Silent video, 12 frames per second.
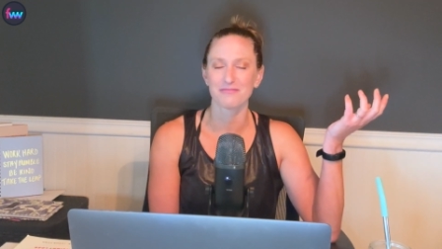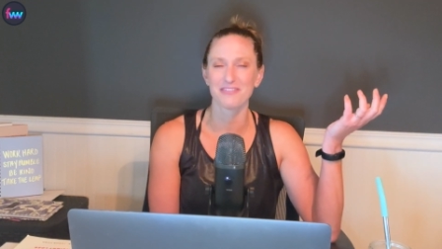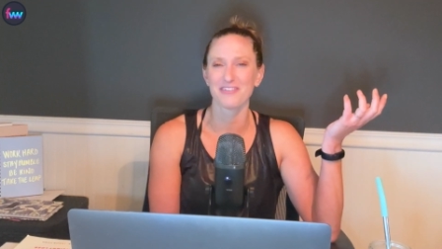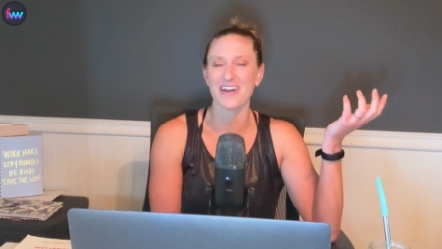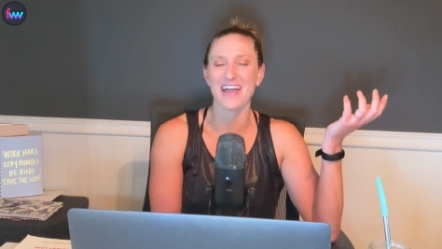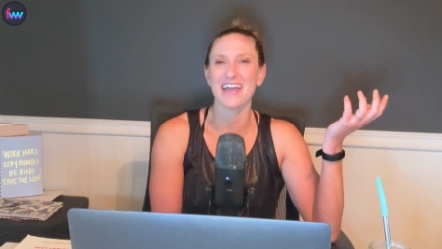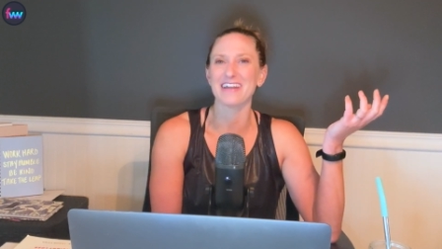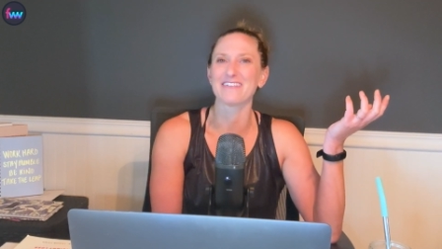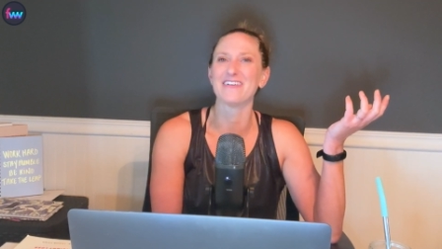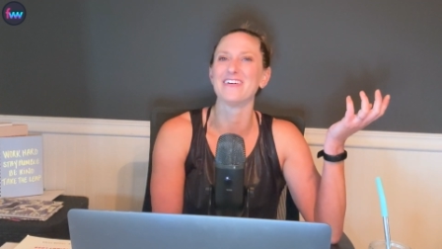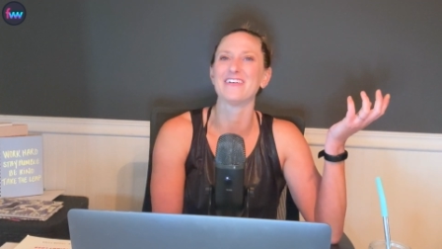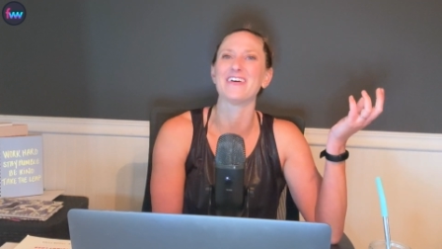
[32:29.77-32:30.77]
right?
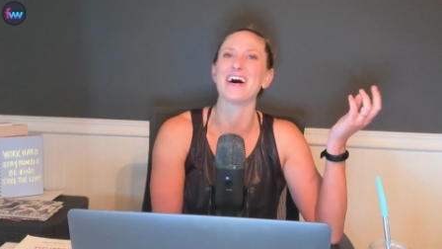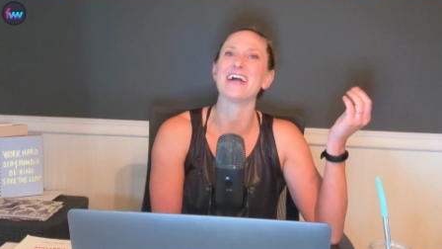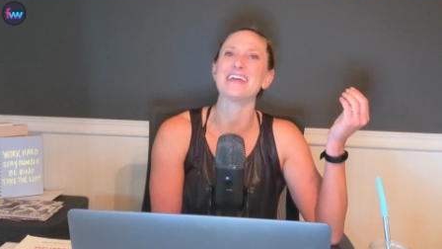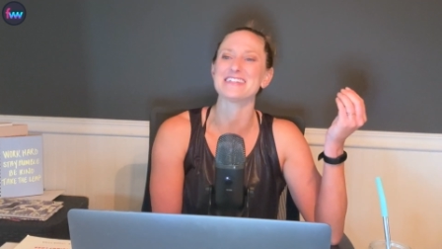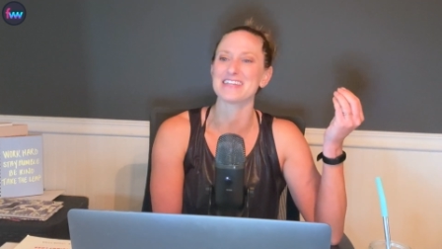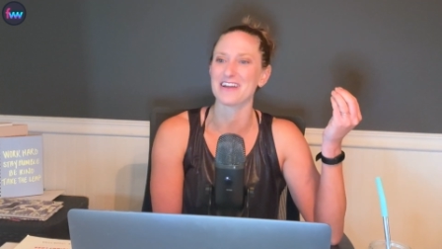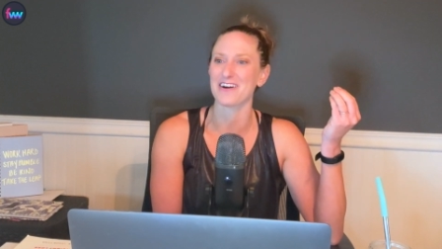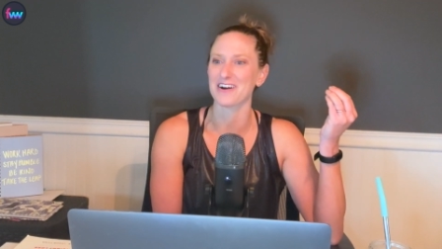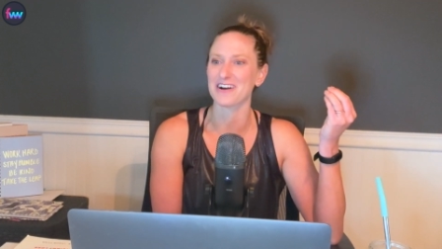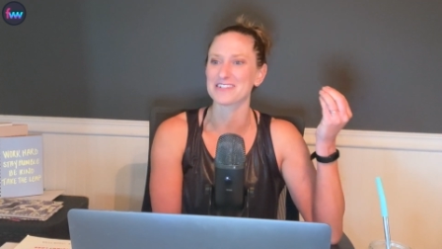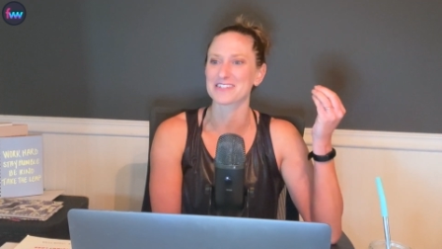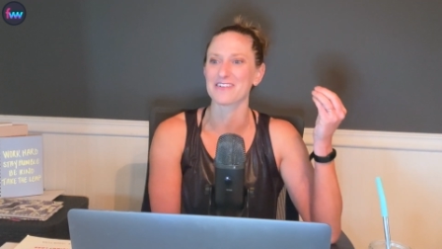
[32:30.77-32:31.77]
Well, why is it
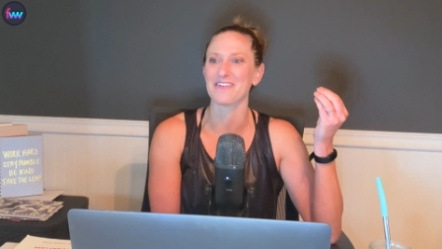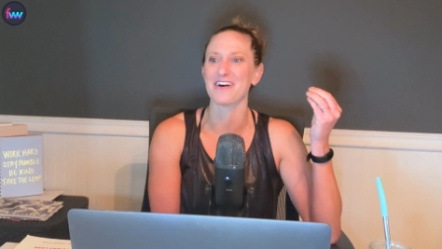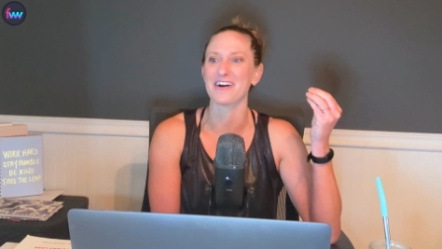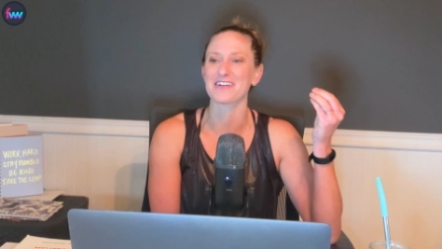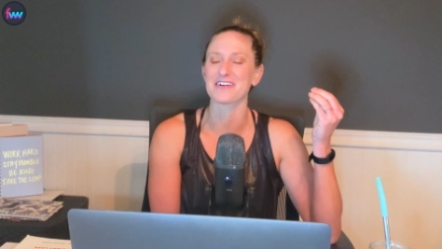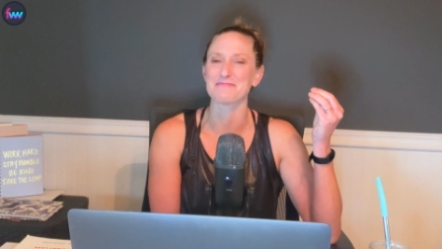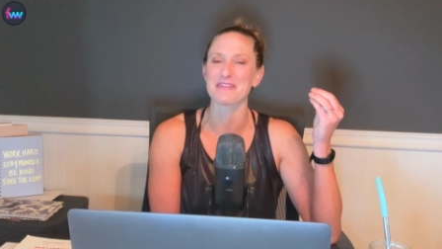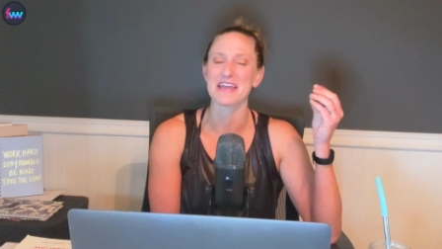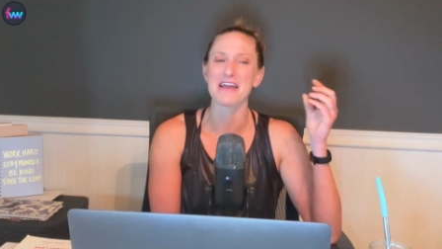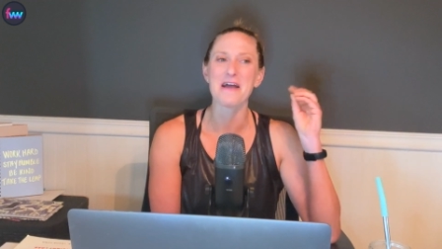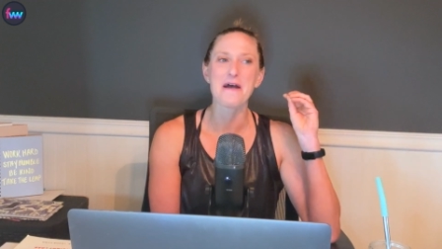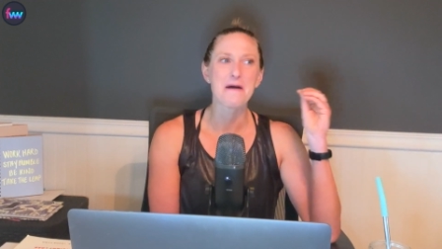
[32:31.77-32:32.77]
hard so hard on me
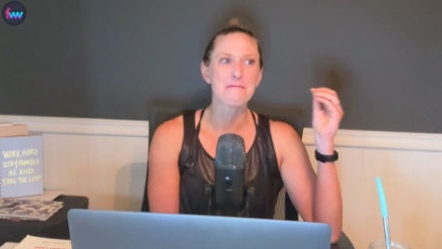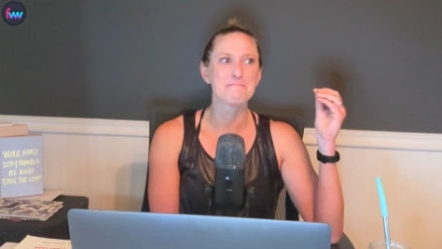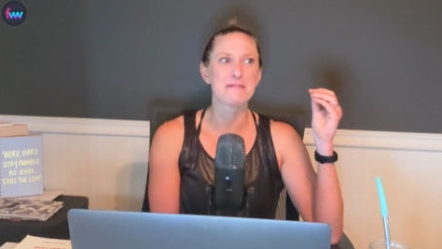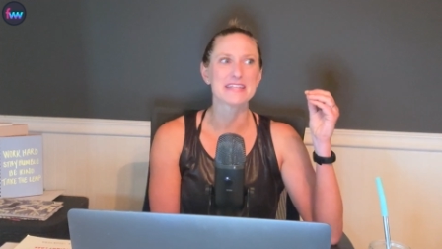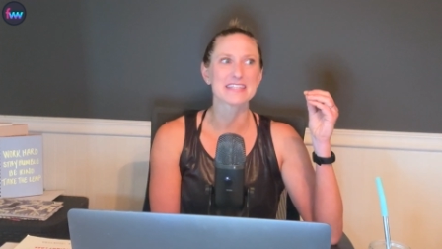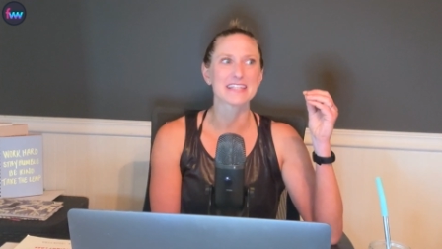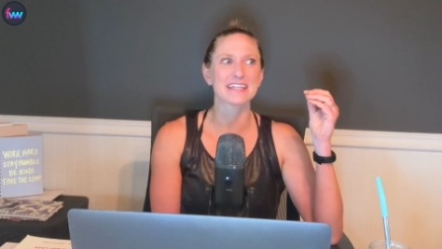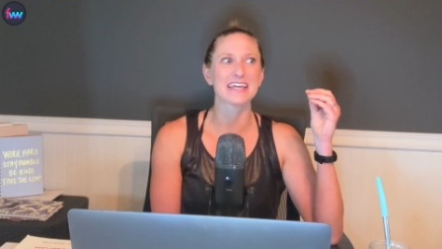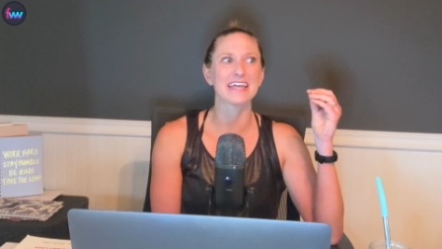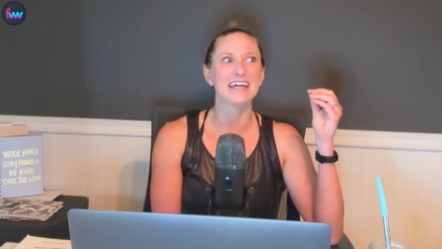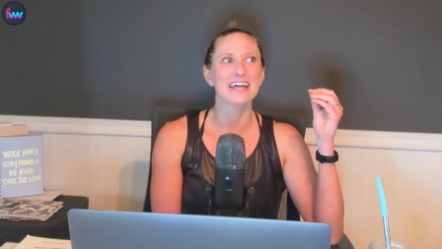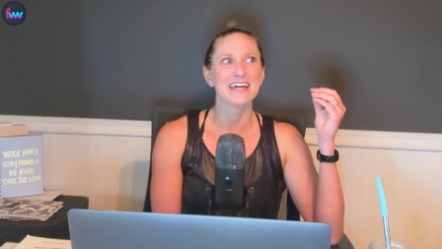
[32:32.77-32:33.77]

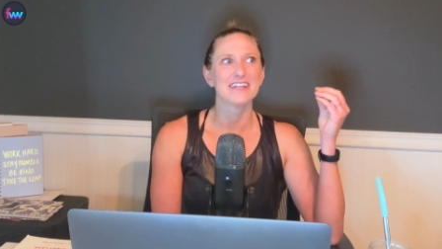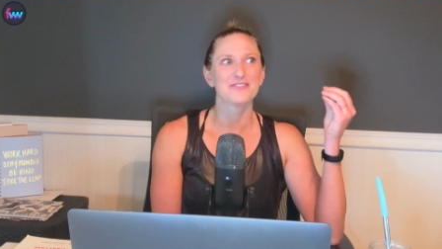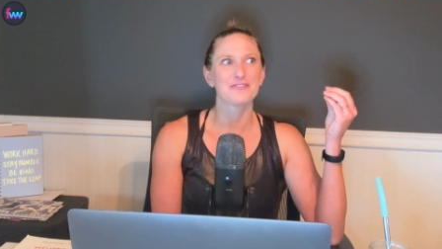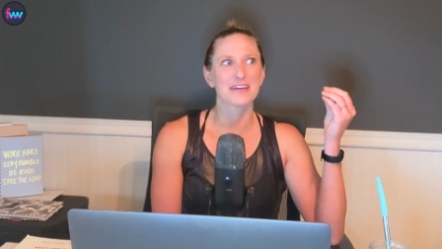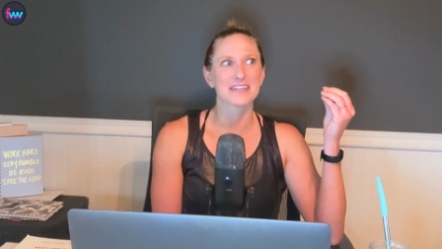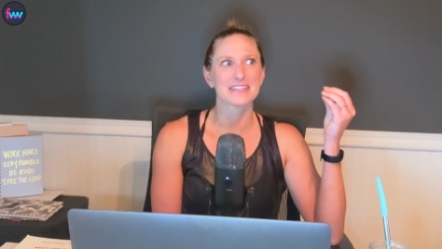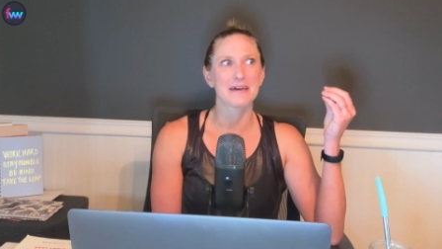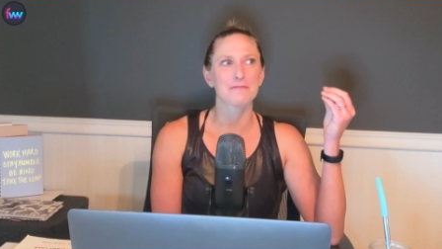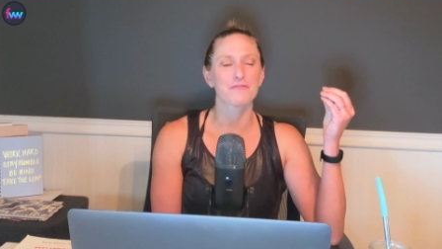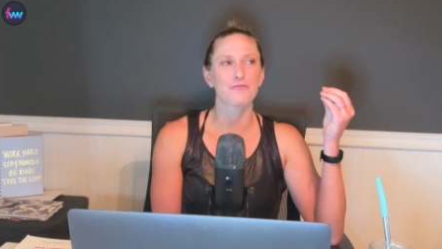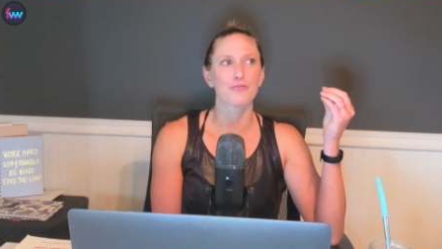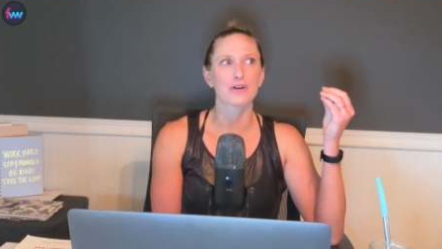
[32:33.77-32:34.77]
mentally to accept
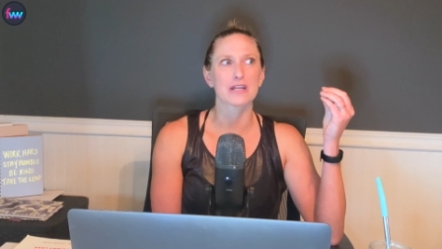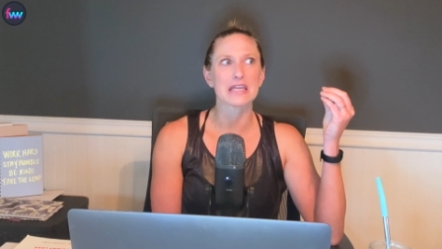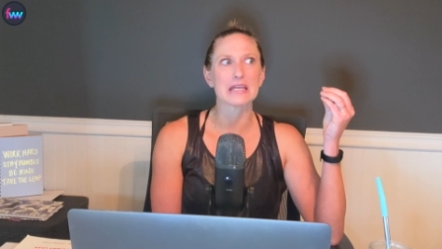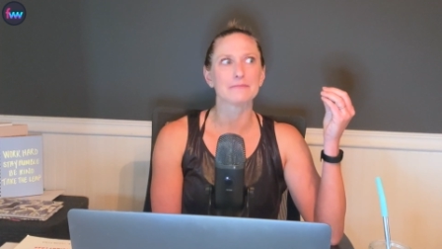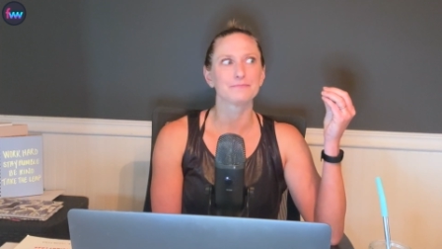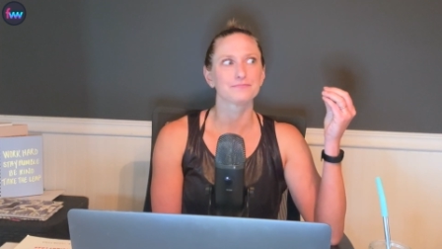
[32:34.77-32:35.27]
40?